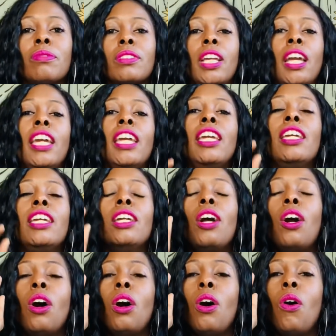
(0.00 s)
He
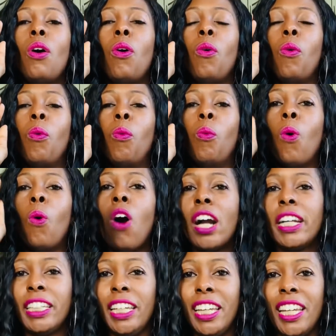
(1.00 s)

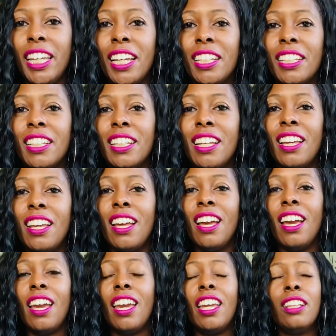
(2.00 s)
walked in.
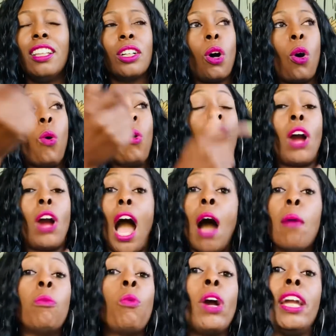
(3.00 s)
He looked over.
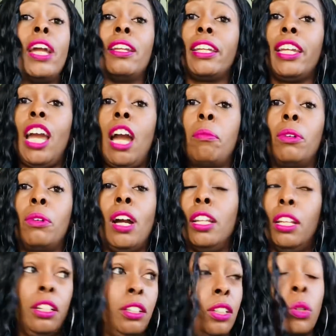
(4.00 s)
I'm way in the camera
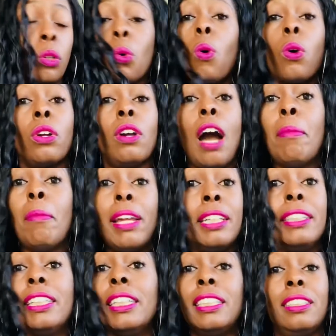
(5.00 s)
and in the corner. I'm at a
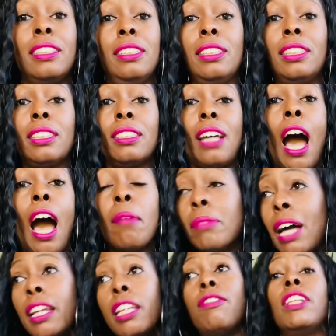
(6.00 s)
distance. I'm
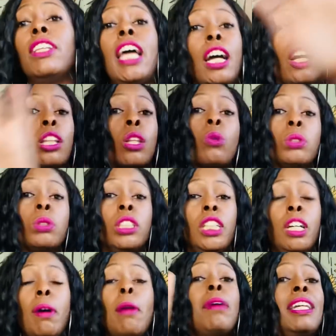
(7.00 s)
not even that close to
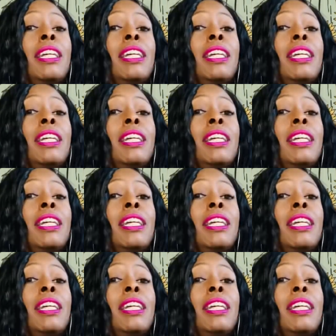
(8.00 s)
him. I'm at